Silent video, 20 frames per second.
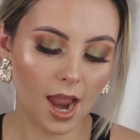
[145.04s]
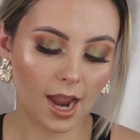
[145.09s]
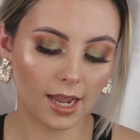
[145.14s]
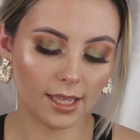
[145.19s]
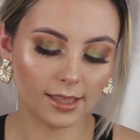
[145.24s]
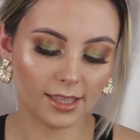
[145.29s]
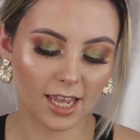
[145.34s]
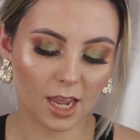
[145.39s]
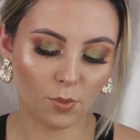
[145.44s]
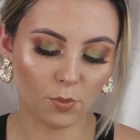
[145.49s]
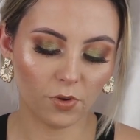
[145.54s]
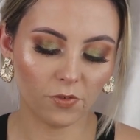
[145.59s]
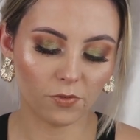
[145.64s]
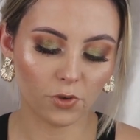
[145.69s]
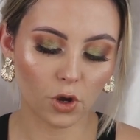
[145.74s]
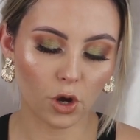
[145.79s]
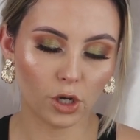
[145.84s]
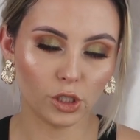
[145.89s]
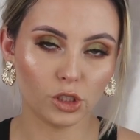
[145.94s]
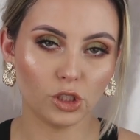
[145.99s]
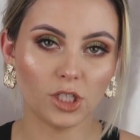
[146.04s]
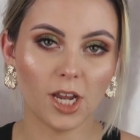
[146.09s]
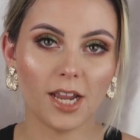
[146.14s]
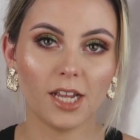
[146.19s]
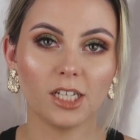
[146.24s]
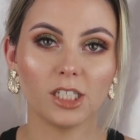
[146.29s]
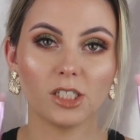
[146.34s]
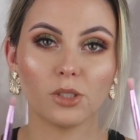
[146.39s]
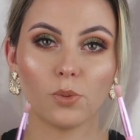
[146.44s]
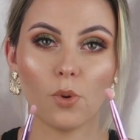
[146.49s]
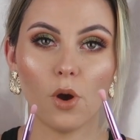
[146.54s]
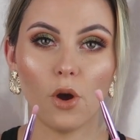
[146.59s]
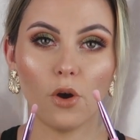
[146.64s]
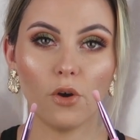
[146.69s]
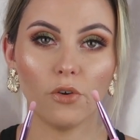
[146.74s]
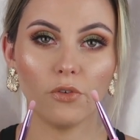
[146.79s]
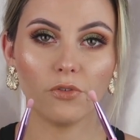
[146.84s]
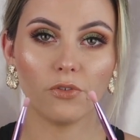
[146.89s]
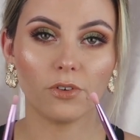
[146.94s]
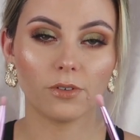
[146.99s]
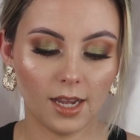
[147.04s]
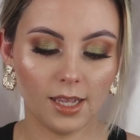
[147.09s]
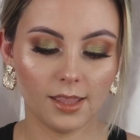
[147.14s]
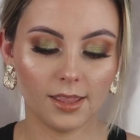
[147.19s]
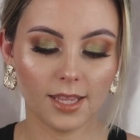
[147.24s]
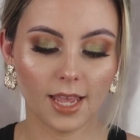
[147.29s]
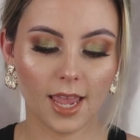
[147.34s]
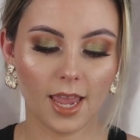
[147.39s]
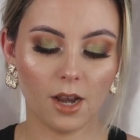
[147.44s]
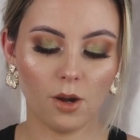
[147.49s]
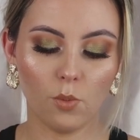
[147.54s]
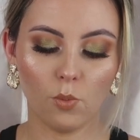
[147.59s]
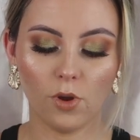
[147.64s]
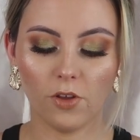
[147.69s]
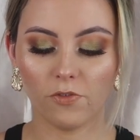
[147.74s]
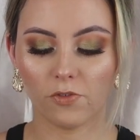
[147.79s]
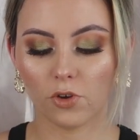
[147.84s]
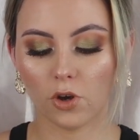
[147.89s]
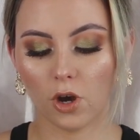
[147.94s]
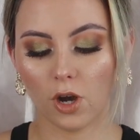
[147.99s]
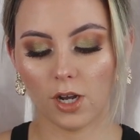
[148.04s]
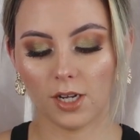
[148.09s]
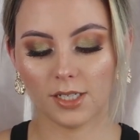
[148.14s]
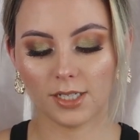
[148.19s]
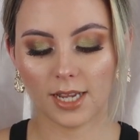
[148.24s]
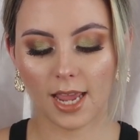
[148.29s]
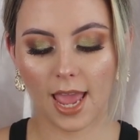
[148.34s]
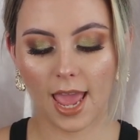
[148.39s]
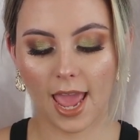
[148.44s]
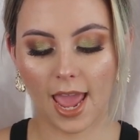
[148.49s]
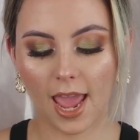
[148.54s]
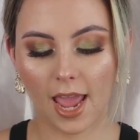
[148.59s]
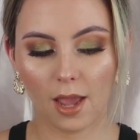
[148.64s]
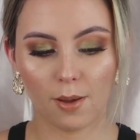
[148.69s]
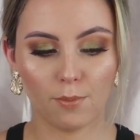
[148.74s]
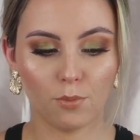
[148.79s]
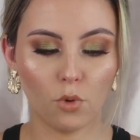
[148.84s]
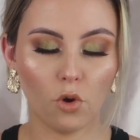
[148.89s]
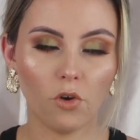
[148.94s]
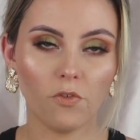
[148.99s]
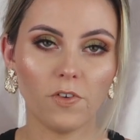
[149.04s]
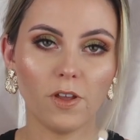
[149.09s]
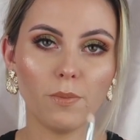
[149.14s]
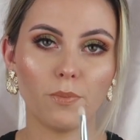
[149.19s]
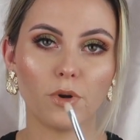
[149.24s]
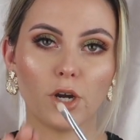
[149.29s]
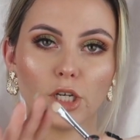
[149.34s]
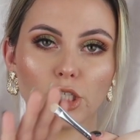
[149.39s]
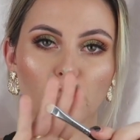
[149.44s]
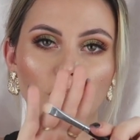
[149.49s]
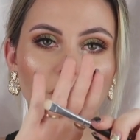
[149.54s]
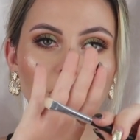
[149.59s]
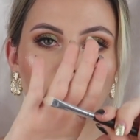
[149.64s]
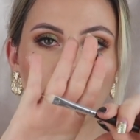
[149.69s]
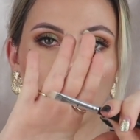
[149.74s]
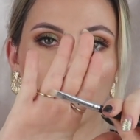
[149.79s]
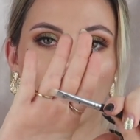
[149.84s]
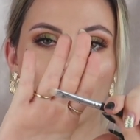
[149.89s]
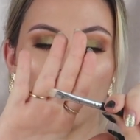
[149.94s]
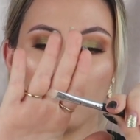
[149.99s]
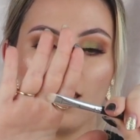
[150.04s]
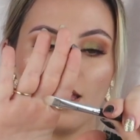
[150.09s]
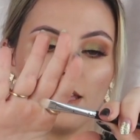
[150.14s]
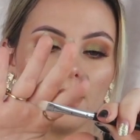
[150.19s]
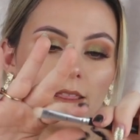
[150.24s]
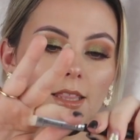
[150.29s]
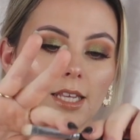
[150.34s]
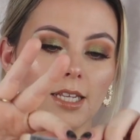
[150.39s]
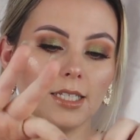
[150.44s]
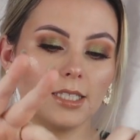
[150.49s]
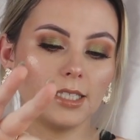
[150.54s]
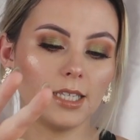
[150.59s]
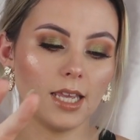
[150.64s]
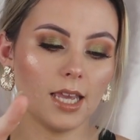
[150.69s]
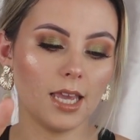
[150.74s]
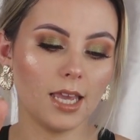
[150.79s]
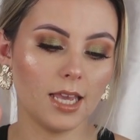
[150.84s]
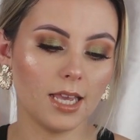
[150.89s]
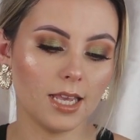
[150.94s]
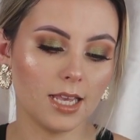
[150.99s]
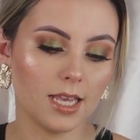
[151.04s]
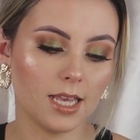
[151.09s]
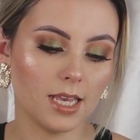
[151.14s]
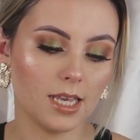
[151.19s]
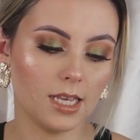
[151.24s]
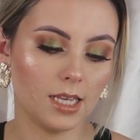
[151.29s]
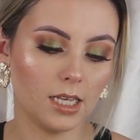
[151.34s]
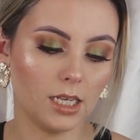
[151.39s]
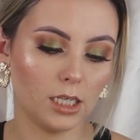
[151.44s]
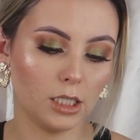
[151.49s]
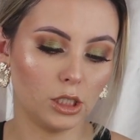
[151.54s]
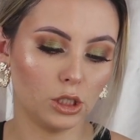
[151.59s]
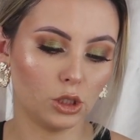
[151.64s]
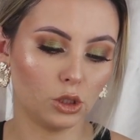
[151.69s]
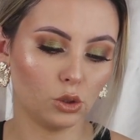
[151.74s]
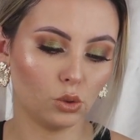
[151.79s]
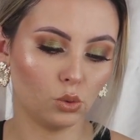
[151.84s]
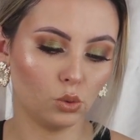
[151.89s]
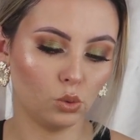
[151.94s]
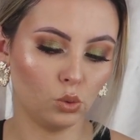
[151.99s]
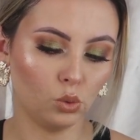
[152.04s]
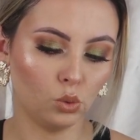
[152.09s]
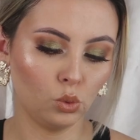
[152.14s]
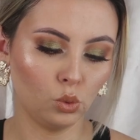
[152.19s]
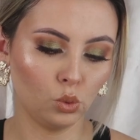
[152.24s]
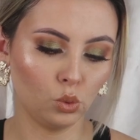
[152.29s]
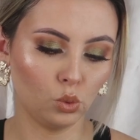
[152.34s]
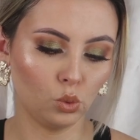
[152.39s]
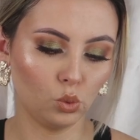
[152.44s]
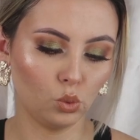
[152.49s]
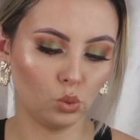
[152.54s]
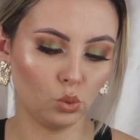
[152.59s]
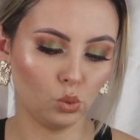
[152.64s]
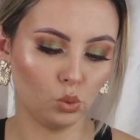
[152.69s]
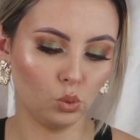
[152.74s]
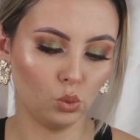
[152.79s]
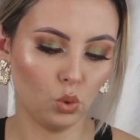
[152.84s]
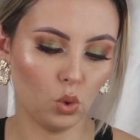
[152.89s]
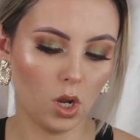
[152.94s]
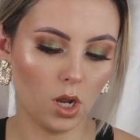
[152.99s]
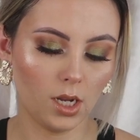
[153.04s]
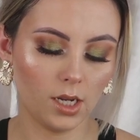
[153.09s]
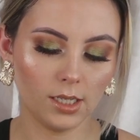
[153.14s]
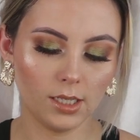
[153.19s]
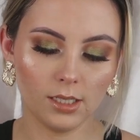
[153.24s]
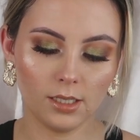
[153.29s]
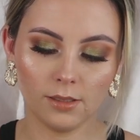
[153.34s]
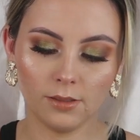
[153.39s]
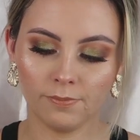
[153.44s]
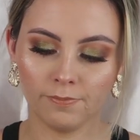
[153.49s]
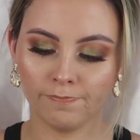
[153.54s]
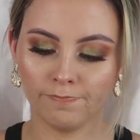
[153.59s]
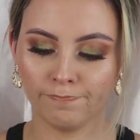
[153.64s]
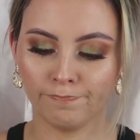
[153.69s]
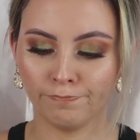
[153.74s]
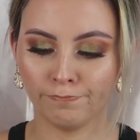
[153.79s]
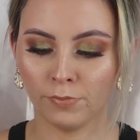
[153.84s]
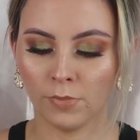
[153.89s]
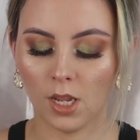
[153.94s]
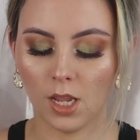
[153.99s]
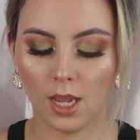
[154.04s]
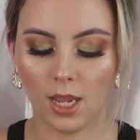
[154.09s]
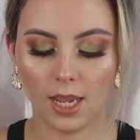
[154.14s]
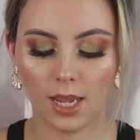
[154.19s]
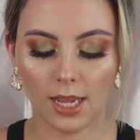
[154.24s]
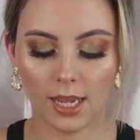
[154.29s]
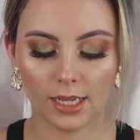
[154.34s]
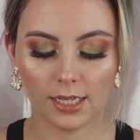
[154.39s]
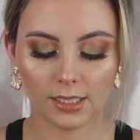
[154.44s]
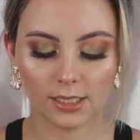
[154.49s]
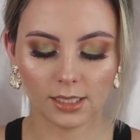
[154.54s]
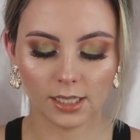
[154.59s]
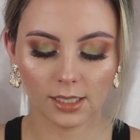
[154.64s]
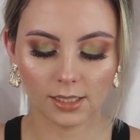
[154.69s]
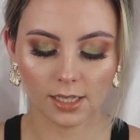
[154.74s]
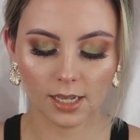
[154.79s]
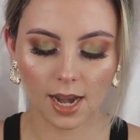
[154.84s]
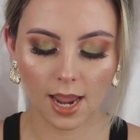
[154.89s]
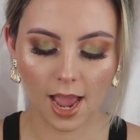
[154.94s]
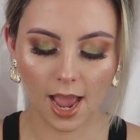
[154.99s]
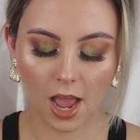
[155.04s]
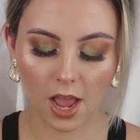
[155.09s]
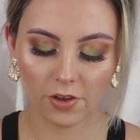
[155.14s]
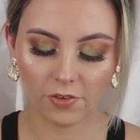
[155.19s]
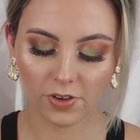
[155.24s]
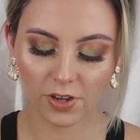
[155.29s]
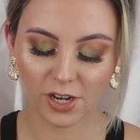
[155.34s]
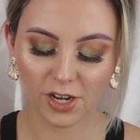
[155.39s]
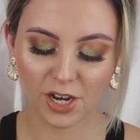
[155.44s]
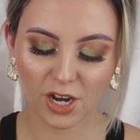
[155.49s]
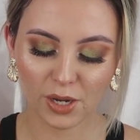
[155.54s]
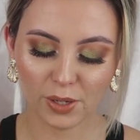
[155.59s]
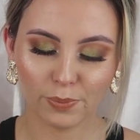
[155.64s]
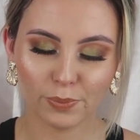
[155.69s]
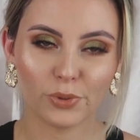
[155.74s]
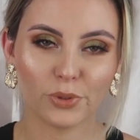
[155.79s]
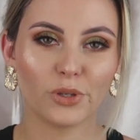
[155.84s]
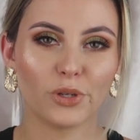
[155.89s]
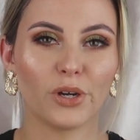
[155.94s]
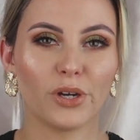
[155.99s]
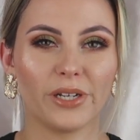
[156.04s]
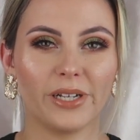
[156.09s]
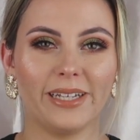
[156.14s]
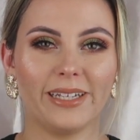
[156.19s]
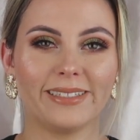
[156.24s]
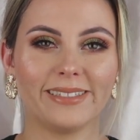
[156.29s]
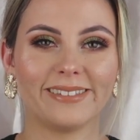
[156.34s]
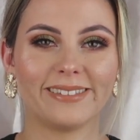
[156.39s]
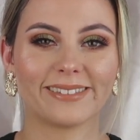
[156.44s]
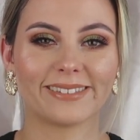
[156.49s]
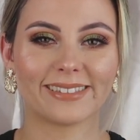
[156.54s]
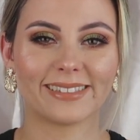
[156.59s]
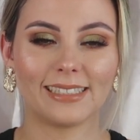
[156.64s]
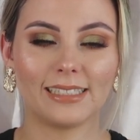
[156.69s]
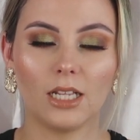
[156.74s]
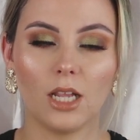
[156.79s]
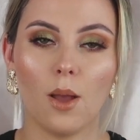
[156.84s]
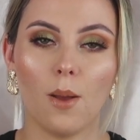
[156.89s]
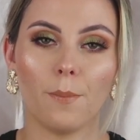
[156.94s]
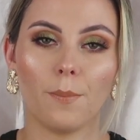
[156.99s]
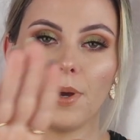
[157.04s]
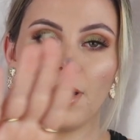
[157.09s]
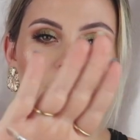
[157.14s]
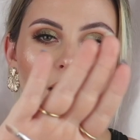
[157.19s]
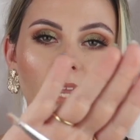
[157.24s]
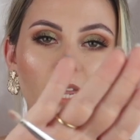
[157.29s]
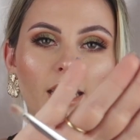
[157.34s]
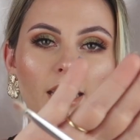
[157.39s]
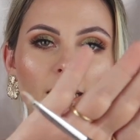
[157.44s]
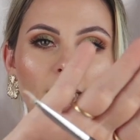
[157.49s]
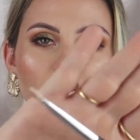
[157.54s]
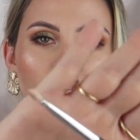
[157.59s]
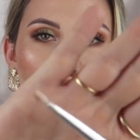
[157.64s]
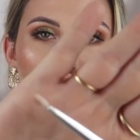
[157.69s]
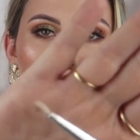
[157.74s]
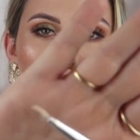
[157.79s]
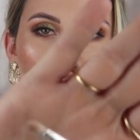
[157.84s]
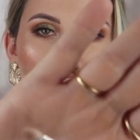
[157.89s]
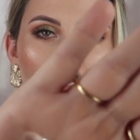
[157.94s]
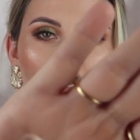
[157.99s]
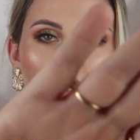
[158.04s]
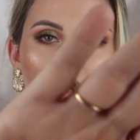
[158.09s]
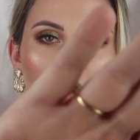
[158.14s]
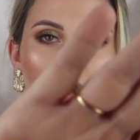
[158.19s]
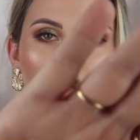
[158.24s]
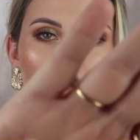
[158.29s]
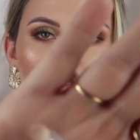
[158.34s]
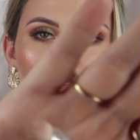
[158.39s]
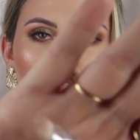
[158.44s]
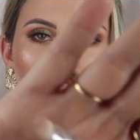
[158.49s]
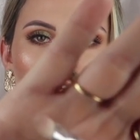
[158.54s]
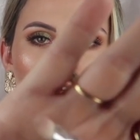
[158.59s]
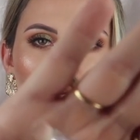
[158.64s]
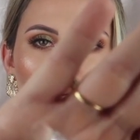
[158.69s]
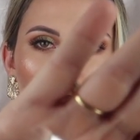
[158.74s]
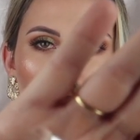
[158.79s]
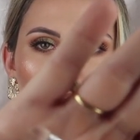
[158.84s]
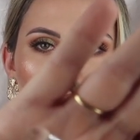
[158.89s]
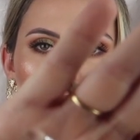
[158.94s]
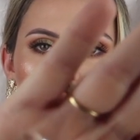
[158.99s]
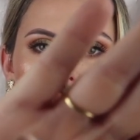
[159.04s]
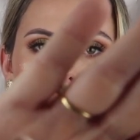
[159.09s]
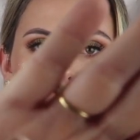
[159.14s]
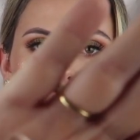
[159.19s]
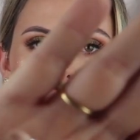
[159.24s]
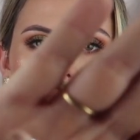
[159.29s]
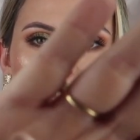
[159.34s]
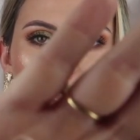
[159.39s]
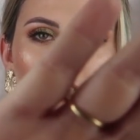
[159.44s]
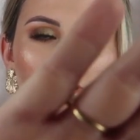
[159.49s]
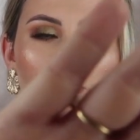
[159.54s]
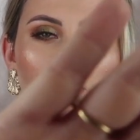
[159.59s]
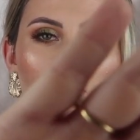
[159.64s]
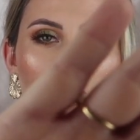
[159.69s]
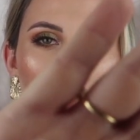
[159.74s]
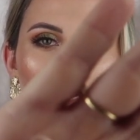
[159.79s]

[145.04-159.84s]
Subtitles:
and then we've got JS12, and then we've got a Morphe brush here. This is, ooh, it doesn't have a number on it, but it is, I'll show you up close.